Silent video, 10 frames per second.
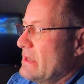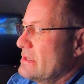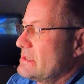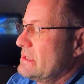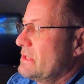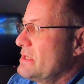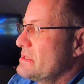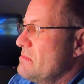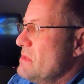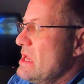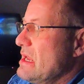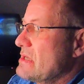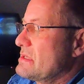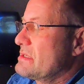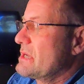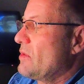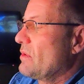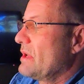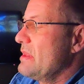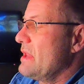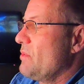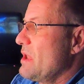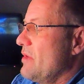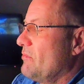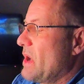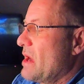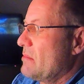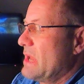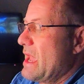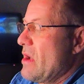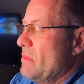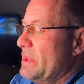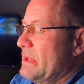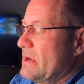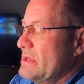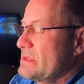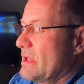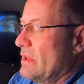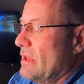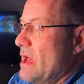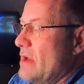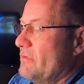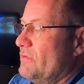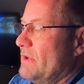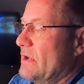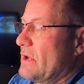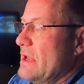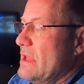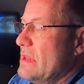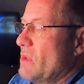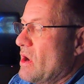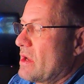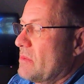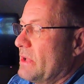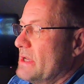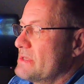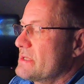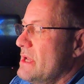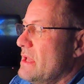still doesn't mean necessarily that we have bottomed out, but there is a lot of fear in the marketplace.